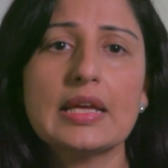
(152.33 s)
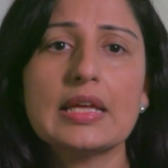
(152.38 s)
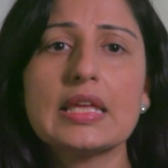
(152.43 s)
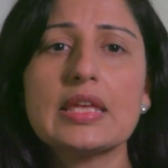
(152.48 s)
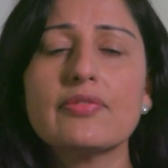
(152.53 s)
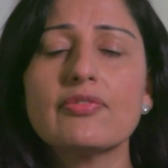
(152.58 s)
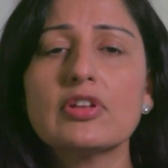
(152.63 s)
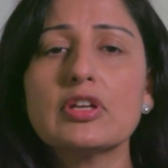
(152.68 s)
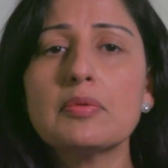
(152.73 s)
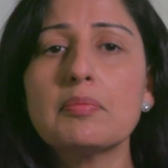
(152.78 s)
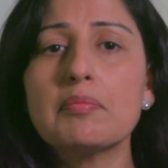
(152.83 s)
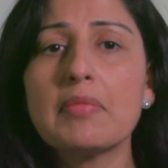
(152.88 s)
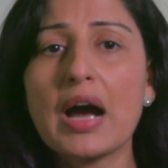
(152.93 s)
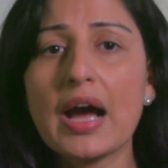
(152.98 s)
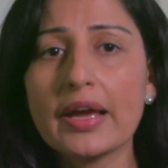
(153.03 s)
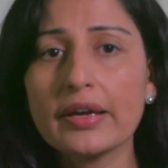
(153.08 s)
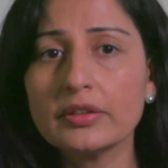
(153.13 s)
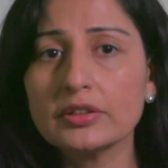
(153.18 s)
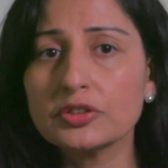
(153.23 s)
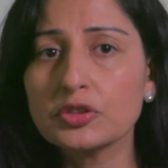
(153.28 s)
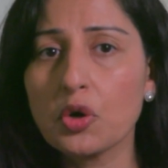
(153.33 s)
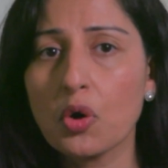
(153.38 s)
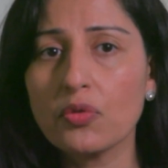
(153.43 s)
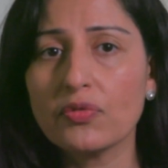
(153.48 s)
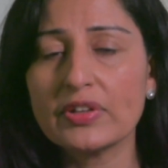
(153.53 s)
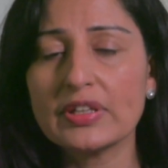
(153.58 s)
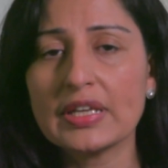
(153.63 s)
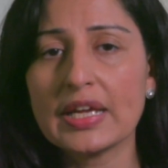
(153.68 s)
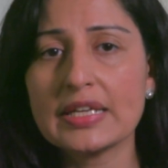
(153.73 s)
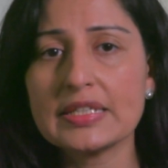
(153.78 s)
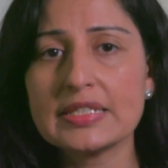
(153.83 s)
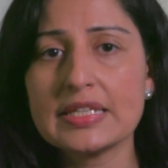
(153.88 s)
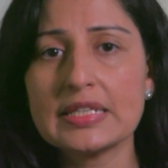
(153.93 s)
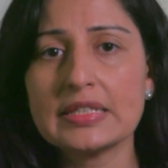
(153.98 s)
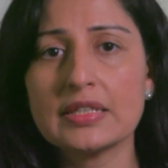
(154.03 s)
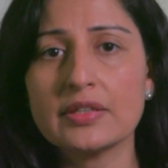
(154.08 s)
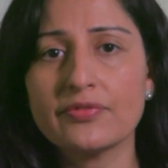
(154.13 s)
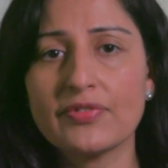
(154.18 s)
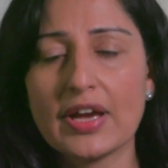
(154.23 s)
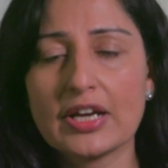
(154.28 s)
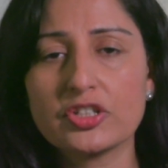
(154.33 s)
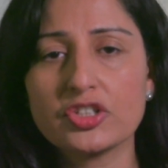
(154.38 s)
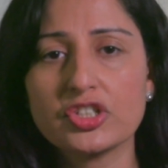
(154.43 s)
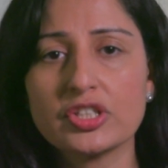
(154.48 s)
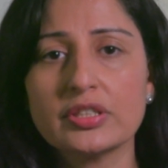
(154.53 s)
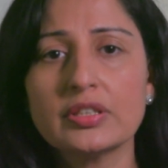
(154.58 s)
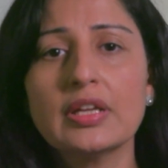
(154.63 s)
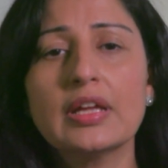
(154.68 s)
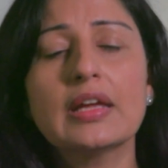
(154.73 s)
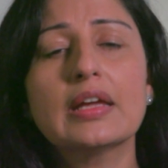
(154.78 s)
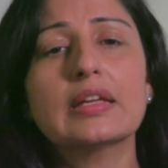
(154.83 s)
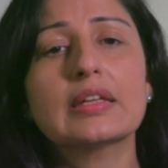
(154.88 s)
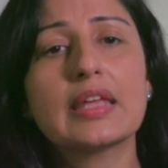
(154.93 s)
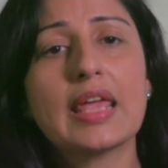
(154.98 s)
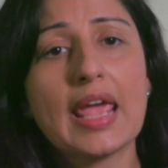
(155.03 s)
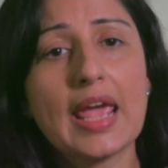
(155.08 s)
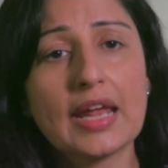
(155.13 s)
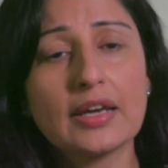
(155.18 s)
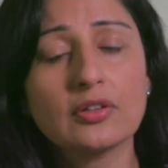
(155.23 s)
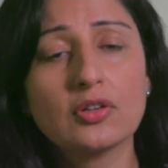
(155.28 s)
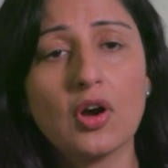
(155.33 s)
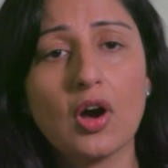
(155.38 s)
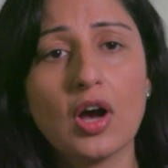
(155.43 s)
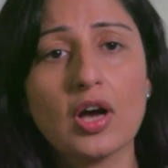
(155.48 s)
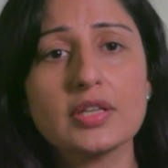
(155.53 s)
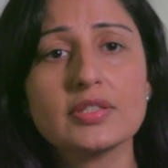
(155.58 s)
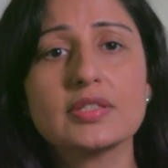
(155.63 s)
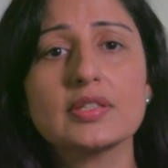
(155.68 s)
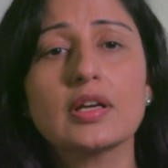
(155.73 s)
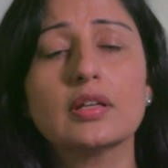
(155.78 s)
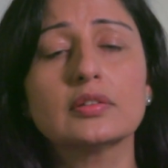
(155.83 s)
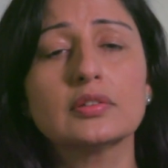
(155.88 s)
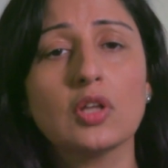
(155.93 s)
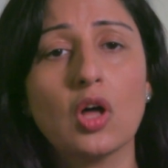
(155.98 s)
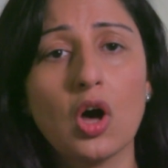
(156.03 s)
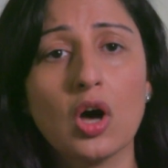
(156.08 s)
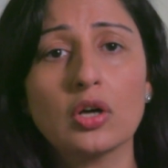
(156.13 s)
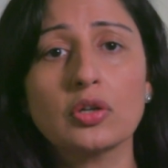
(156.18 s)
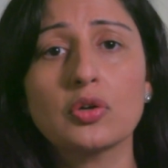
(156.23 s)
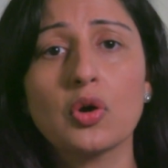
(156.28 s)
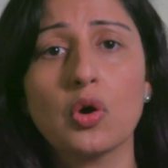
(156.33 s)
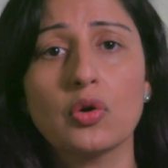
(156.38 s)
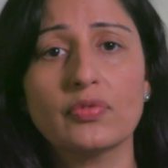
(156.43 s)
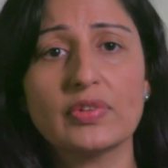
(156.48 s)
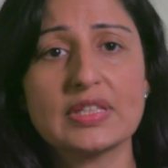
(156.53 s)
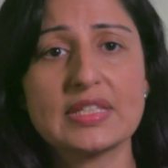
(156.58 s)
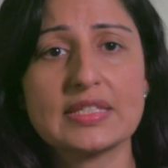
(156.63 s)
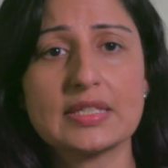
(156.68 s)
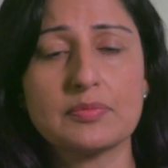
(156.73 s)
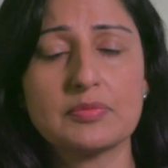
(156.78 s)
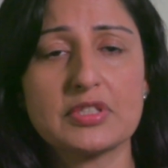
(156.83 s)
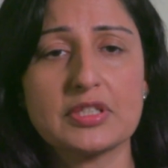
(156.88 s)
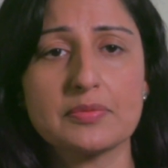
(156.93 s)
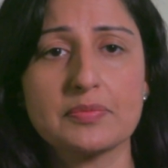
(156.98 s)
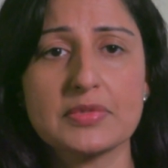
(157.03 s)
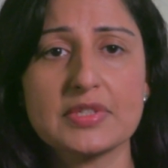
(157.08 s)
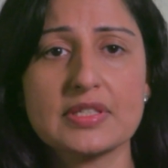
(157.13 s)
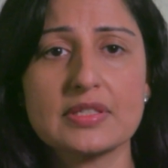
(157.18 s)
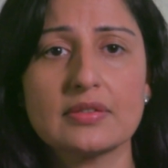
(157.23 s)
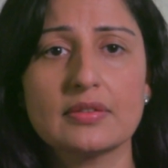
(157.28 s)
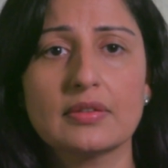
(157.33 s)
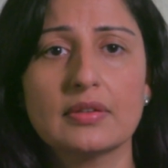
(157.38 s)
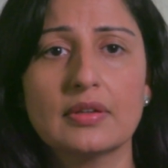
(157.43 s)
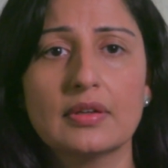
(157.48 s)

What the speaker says: Even a mild COVID-19 infection can cause long COVID symptoms.